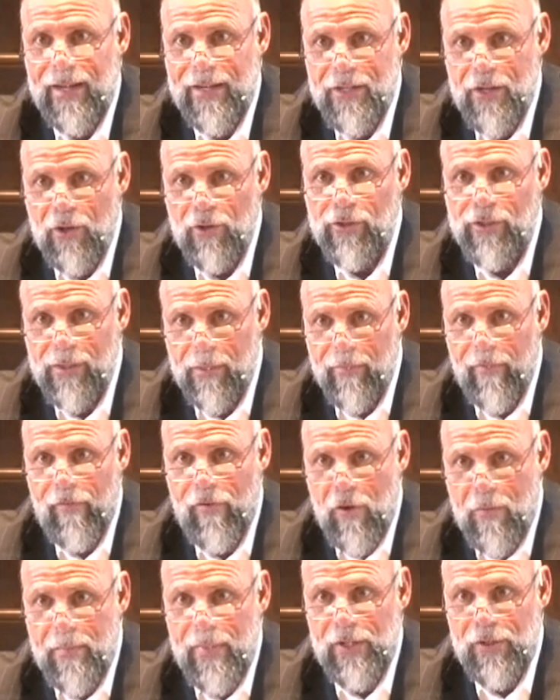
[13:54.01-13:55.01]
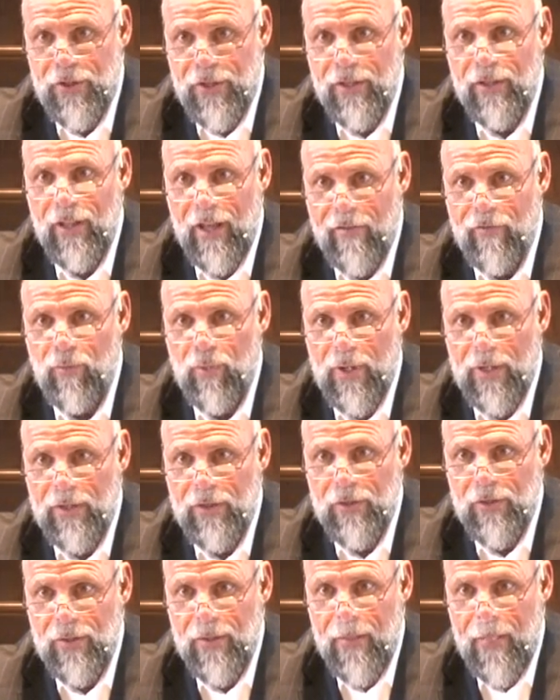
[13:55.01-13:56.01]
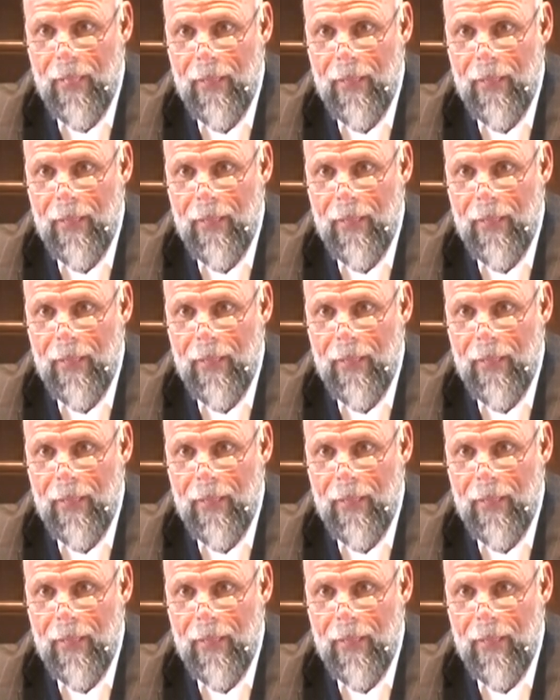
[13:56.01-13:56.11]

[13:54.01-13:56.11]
I know some of you miss your loved ones,